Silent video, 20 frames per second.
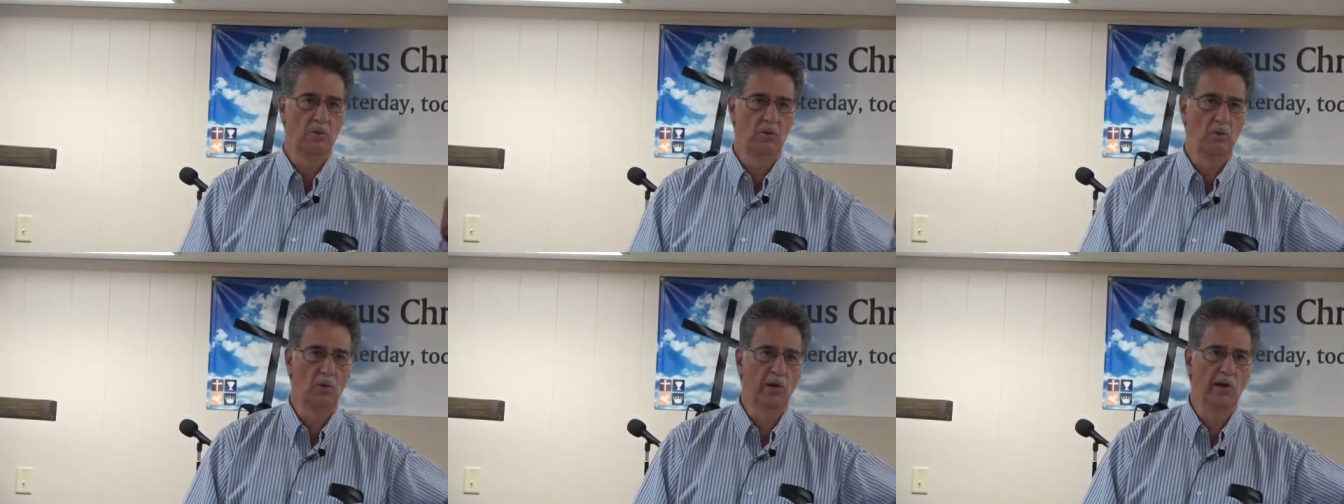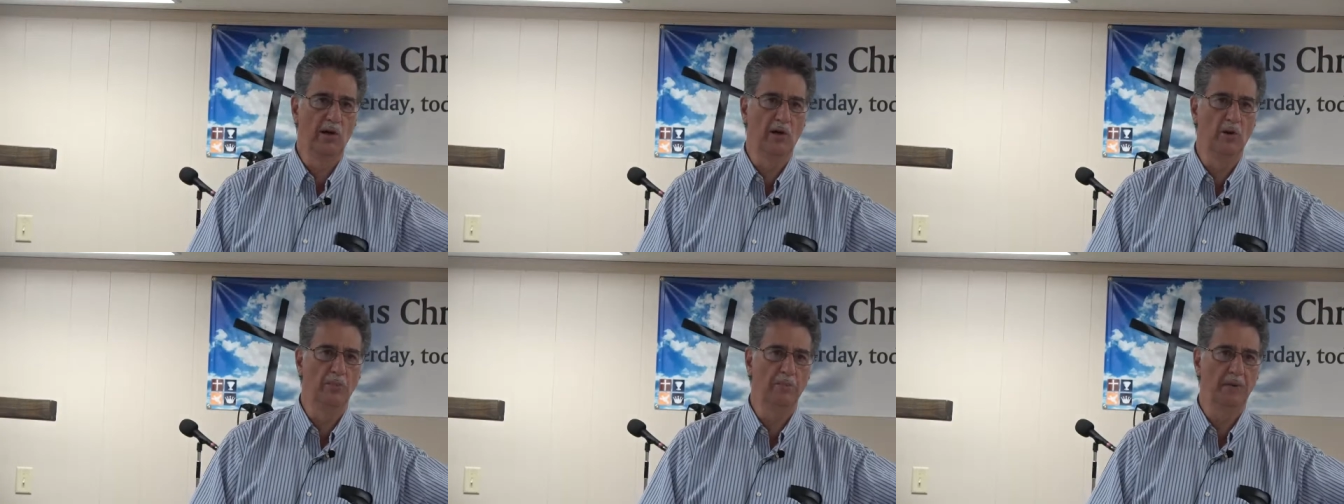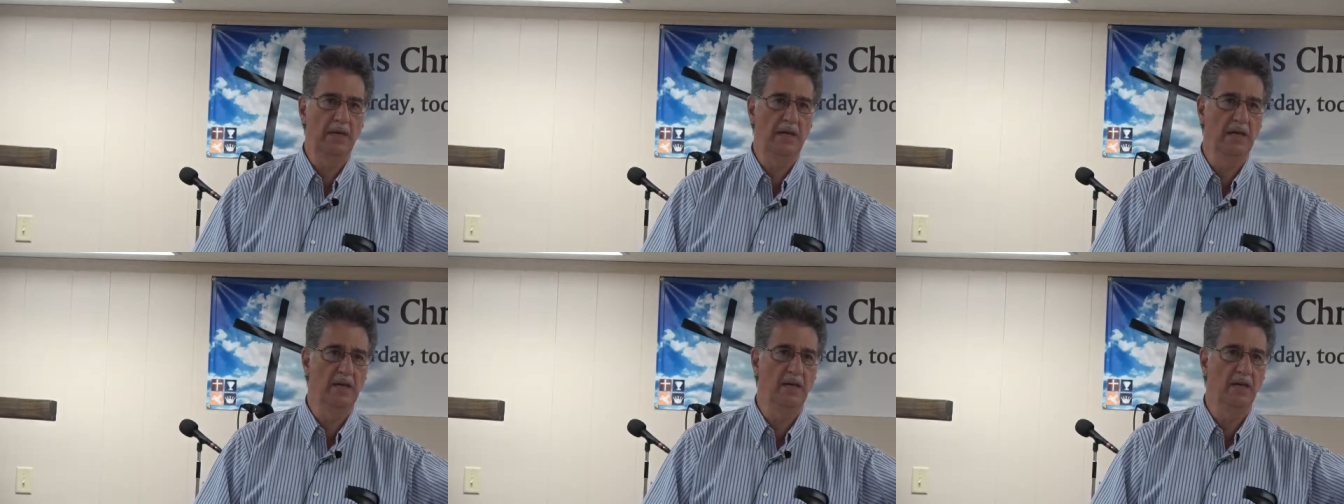will
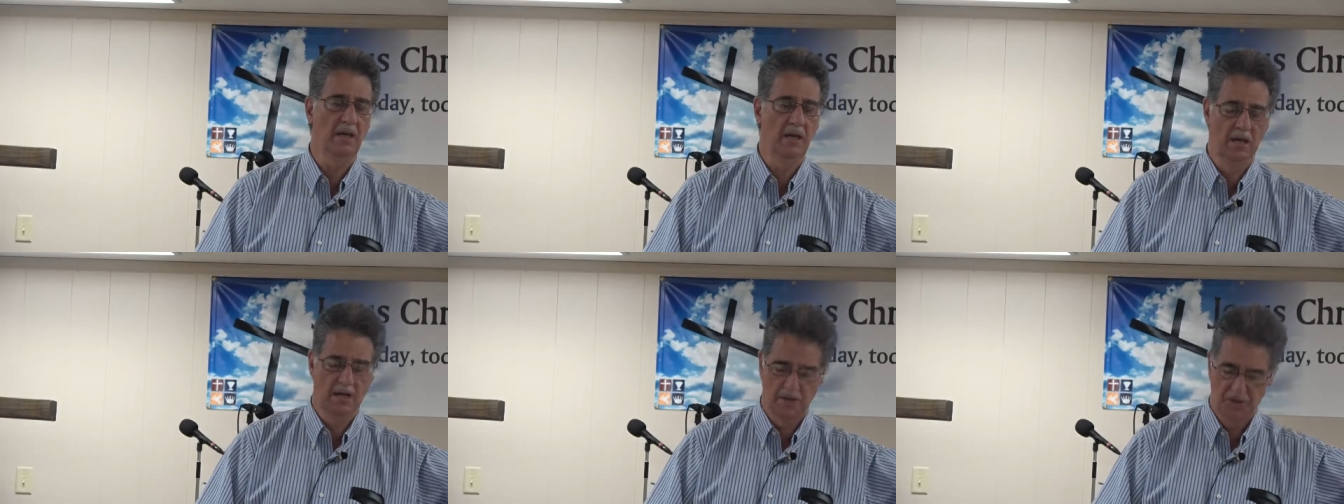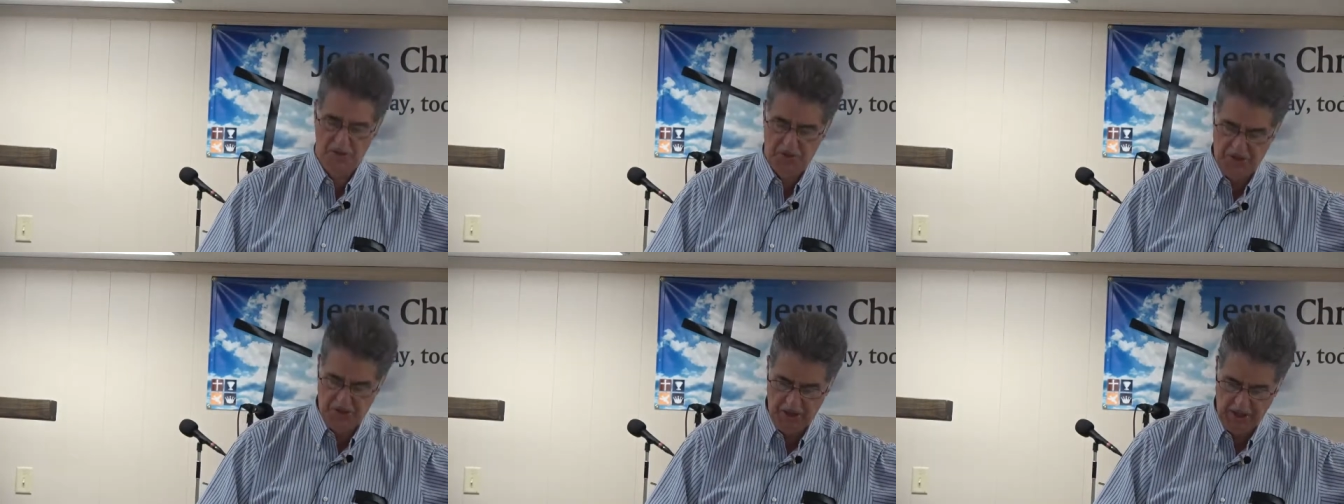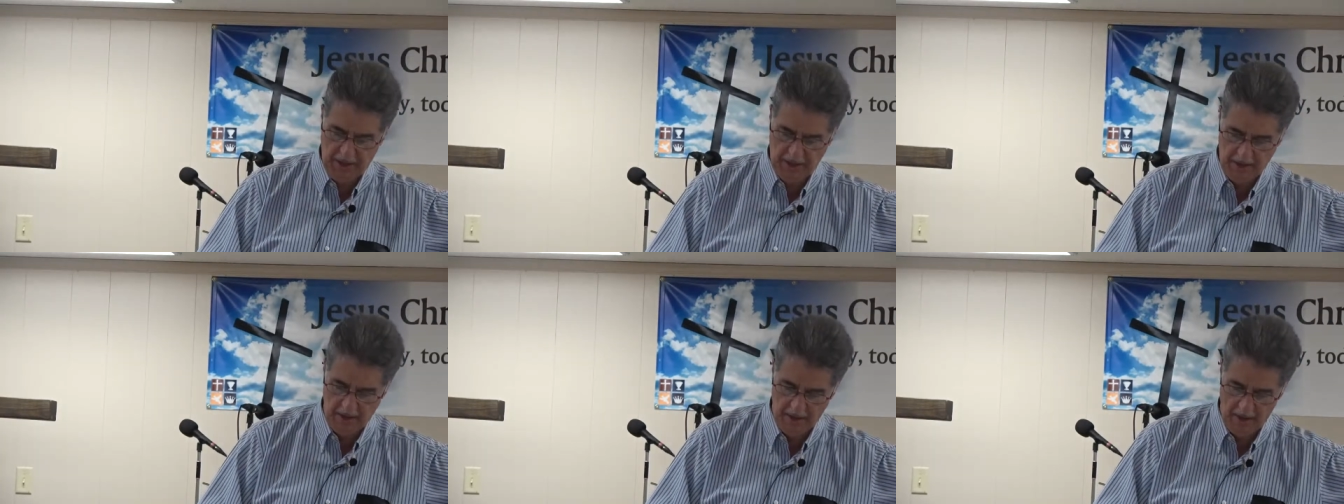be
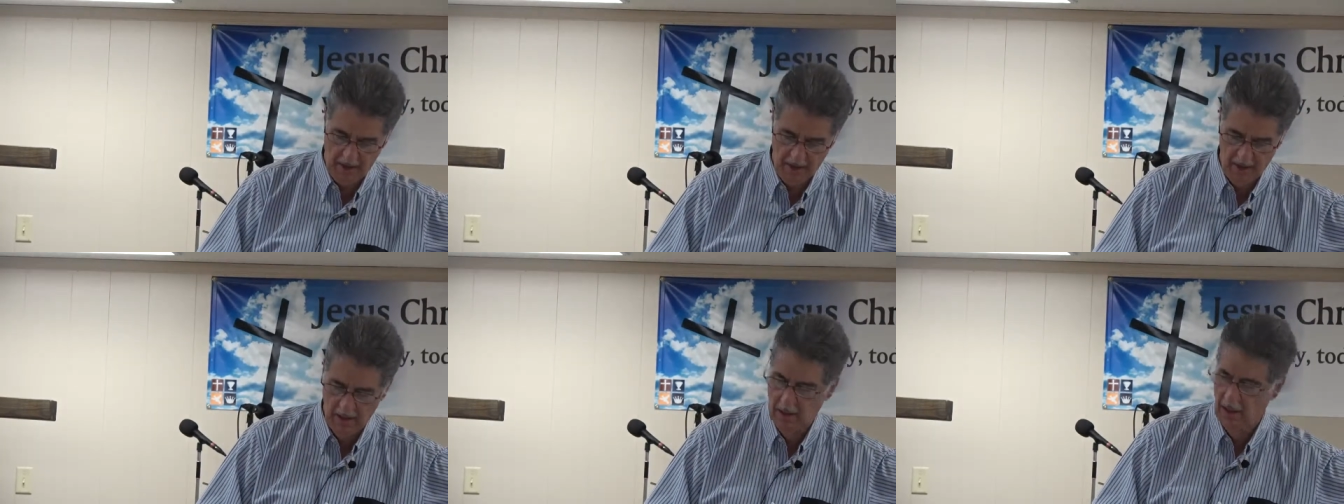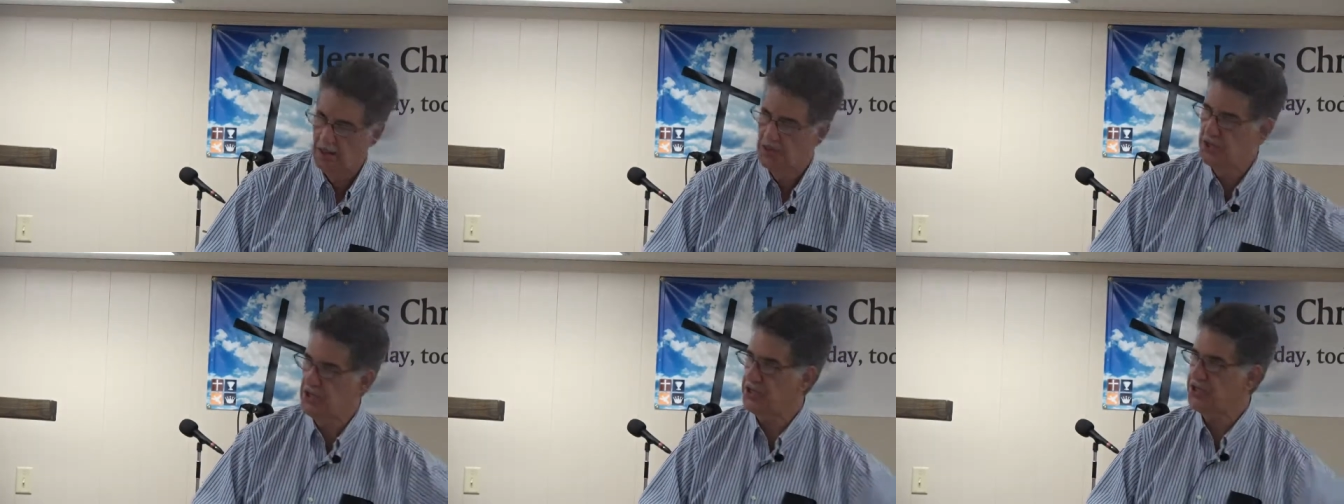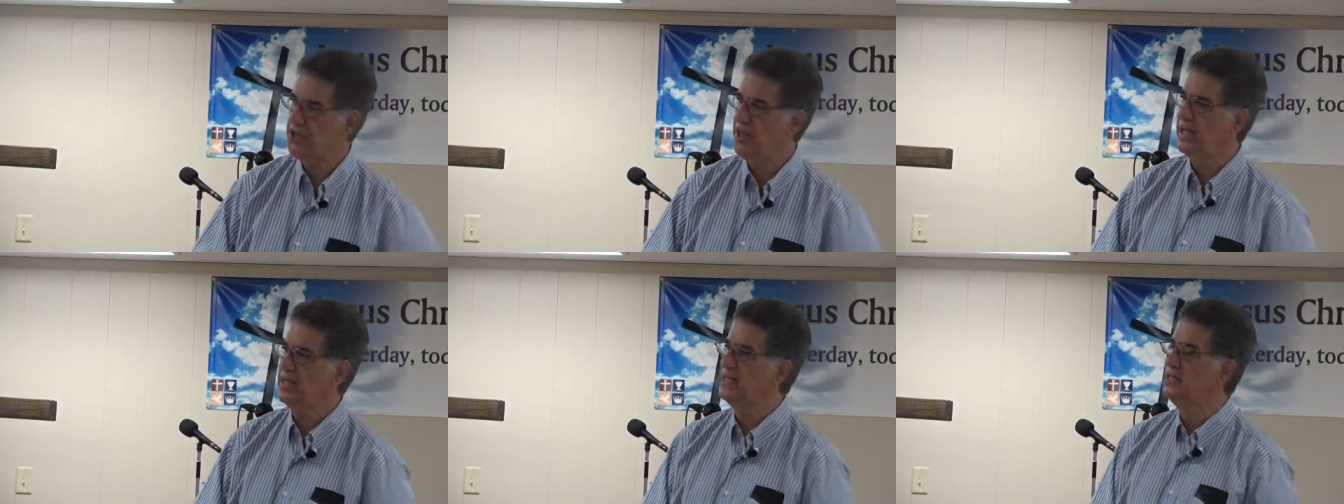seen.
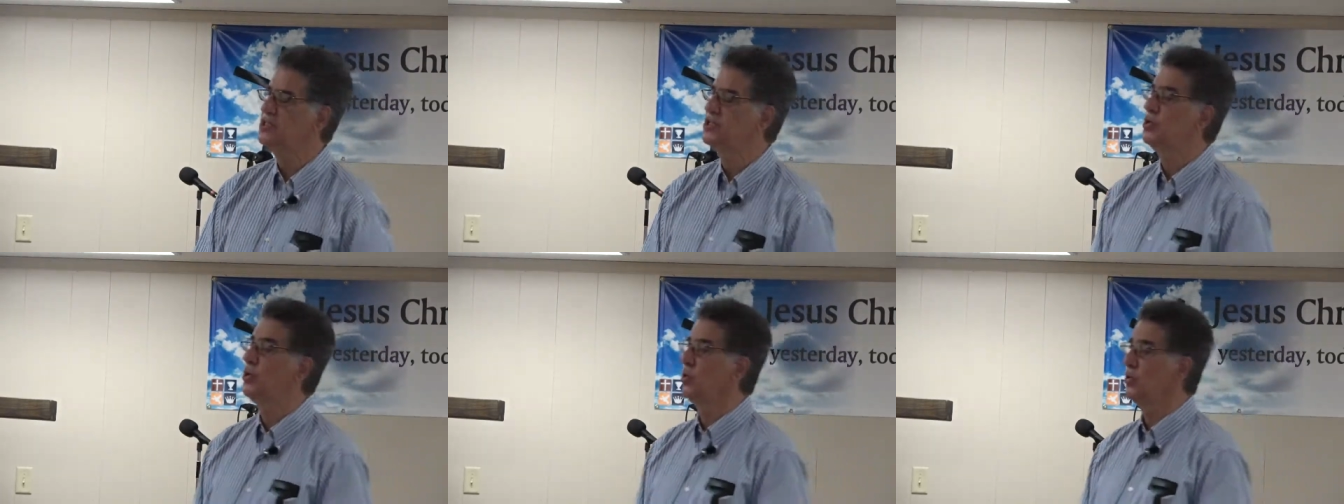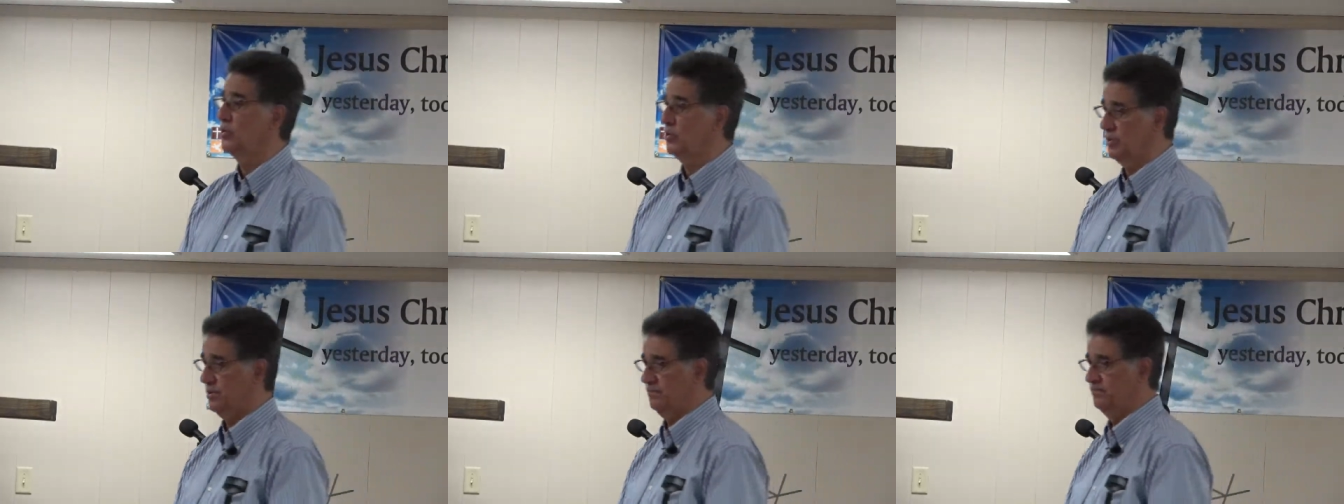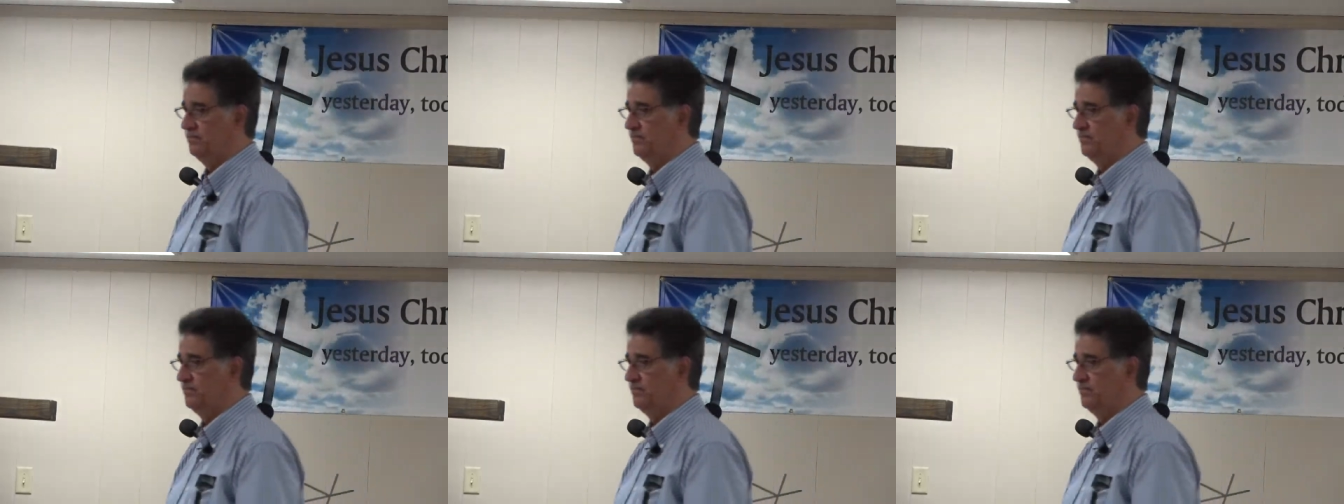Just like a jeweler.